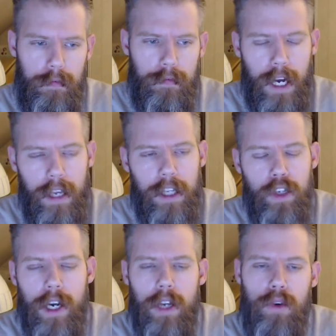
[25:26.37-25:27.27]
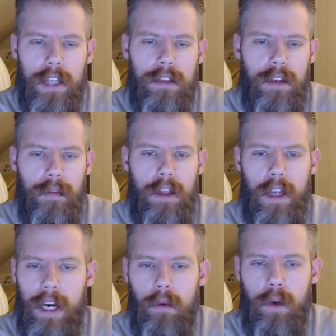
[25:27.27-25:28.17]
I try to write something that
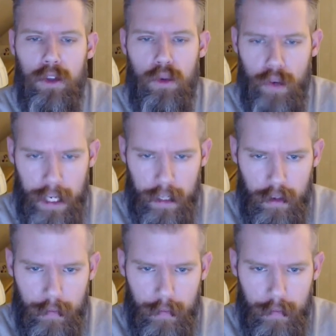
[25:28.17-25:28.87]
I want to read,